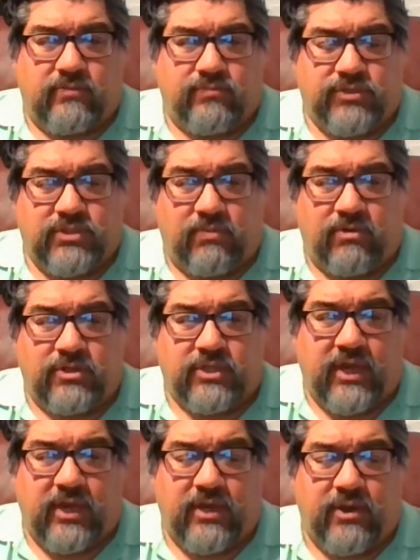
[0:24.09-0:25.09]
Summer is
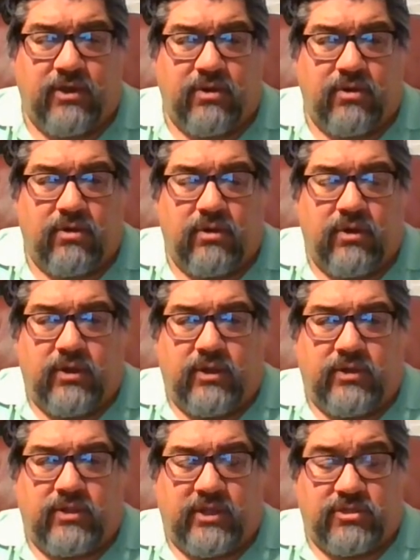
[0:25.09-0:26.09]
getting here.
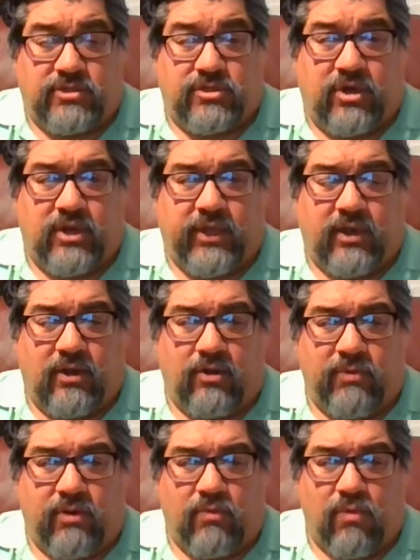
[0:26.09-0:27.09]
Things are starting to get a little
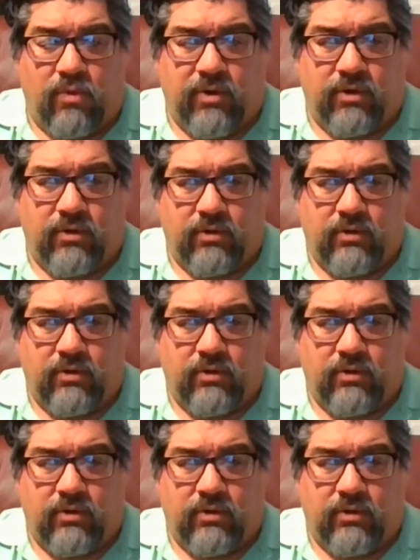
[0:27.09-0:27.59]
bit warmer.